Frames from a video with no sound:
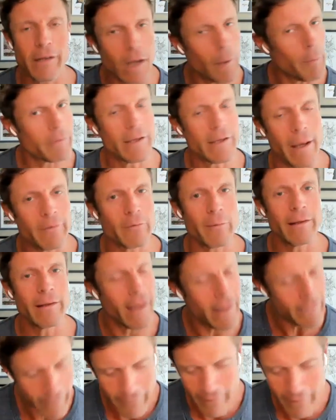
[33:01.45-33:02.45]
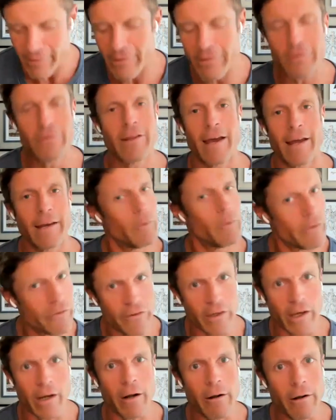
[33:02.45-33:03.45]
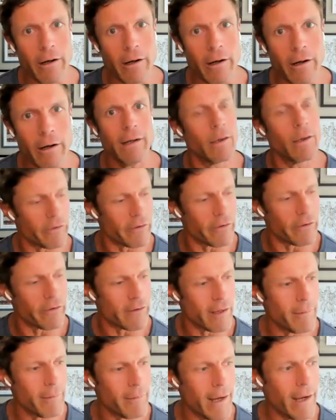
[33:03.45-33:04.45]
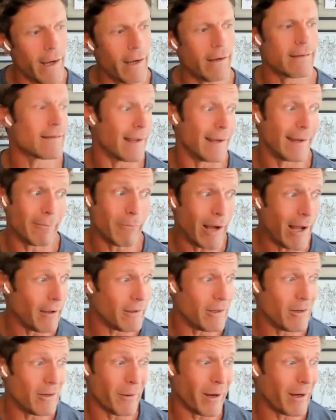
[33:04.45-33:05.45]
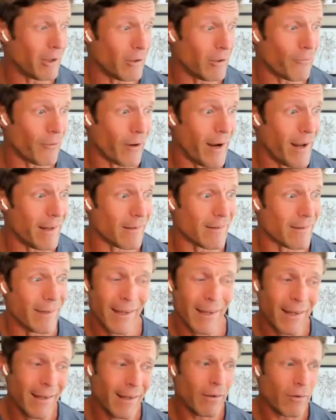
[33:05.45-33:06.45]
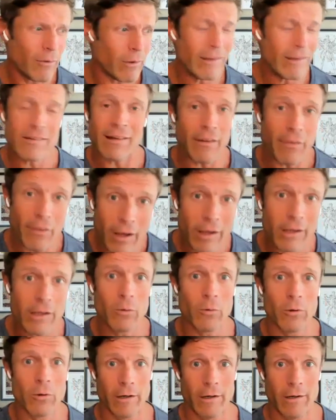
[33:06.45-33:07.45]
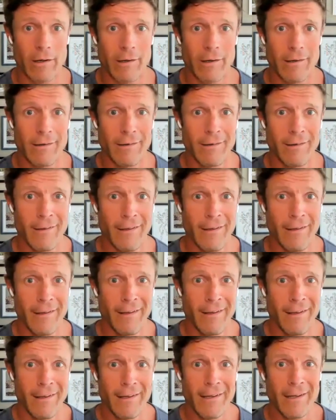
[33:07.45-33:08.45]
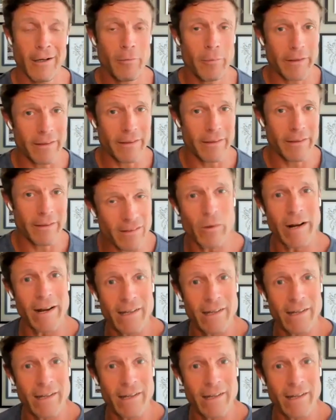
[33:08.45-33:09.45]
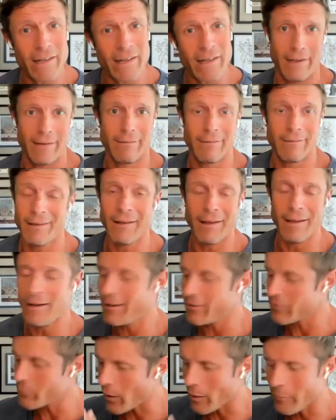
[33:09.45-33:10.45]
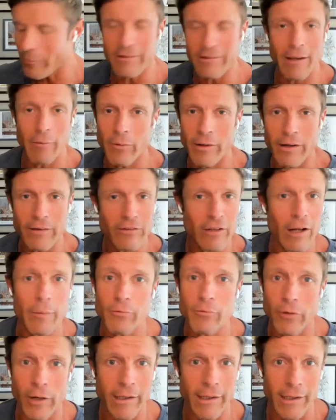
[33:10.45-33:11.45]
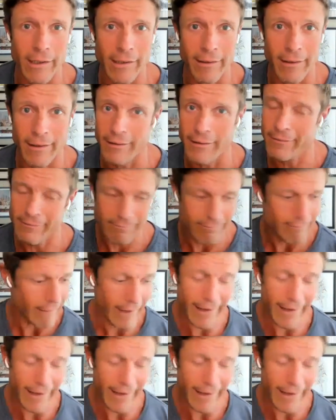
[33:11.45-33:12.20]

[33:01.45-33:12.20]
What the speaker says: There's been a couple times in my life I've had to do that. It was scary. It was intimidating because it's like, wow, you're my good friends. Or at least I thought you were. You know, but this is what I need for me. And as a prime example, when I stopped drinking,